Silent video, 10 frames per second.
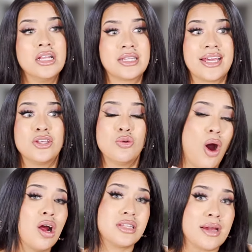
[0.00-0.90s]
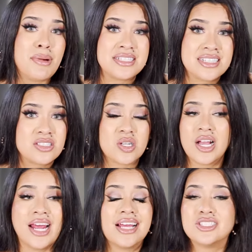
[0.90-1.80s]
like you are like my sister
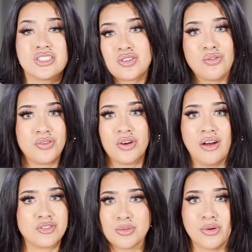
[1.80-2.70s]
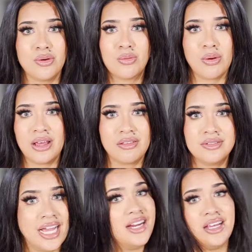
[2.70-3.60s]
and I just don't feel comfortable with
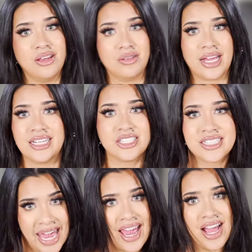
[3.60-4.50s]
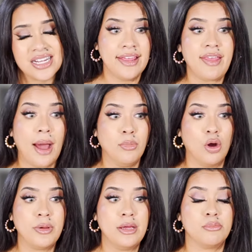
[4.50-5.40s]
dating you. Like I just can't. In that
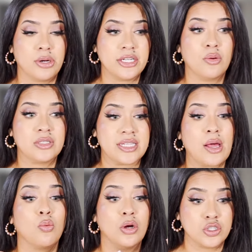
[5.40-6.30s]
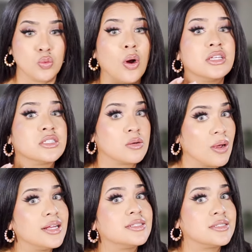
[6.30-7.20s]
moment, Brenda was like, which was the
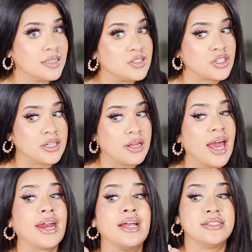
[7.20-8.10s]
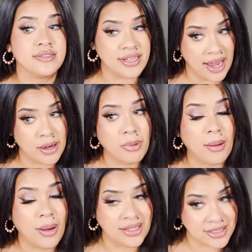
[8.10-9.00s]
right decision. And I stand by
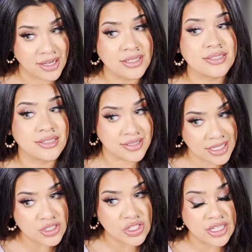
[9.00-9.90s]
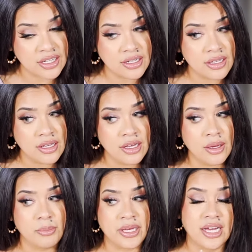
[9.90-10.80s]
my son's decision
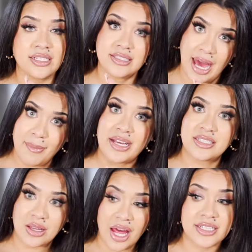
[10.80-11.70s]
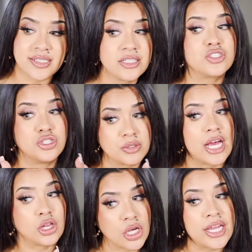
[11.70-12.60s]
because that makes a lot of sense. She was
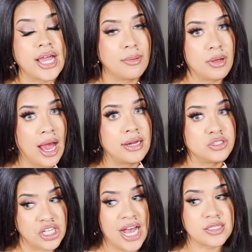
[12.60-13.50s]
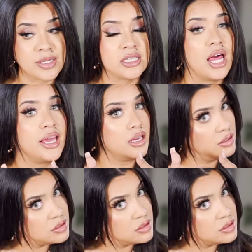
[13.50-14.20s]
like looking at Jasmine like,